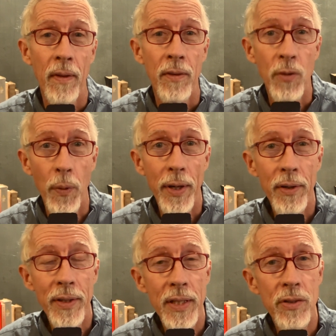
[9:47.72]
So here
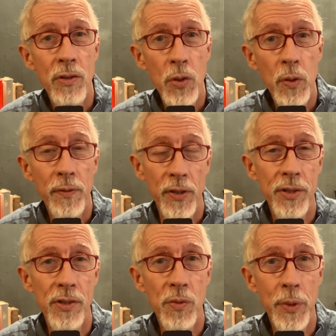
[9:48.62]
in these 2
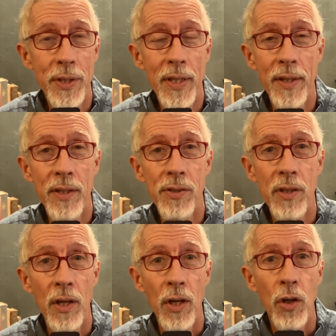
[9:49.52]
verses, we see this
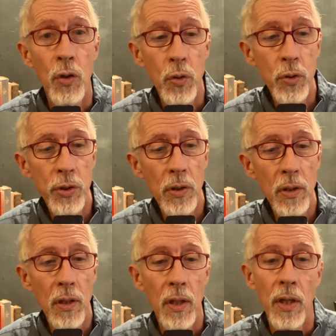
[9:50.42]

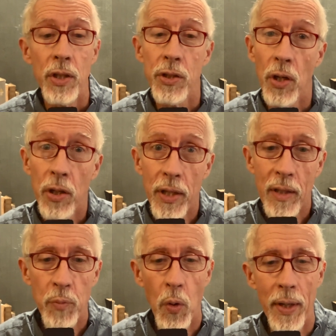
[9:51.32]
crucial
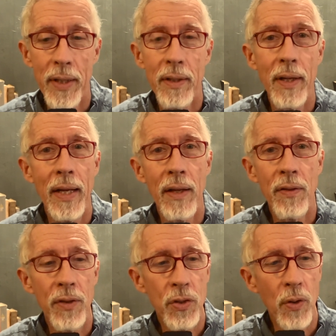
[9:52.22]
turning point
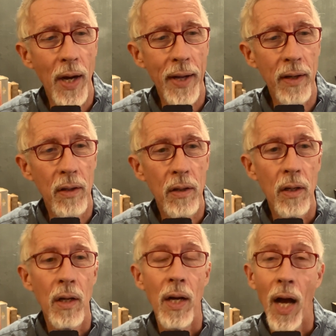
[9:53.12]
in the trial.
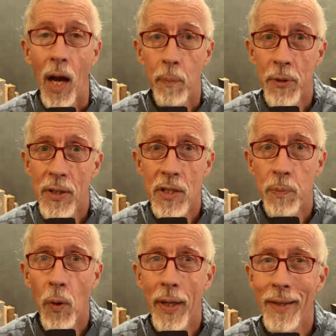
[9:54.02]
Up to this
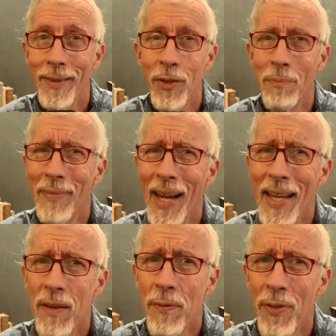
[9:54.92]
point, you
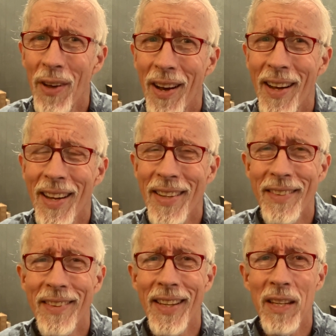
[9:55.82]
might have
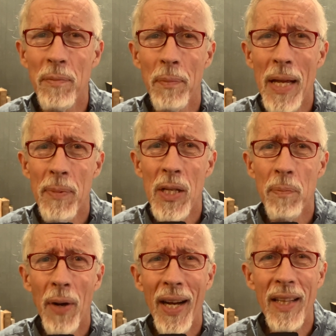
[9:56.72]
thought that maybe
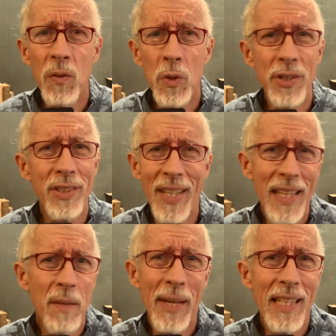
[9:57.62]
Pilate will just say,
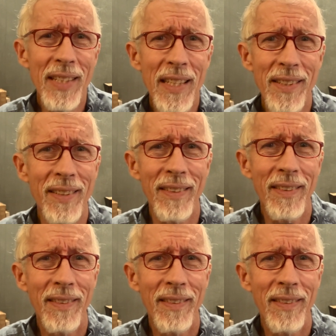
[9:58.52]
"The man's innocent.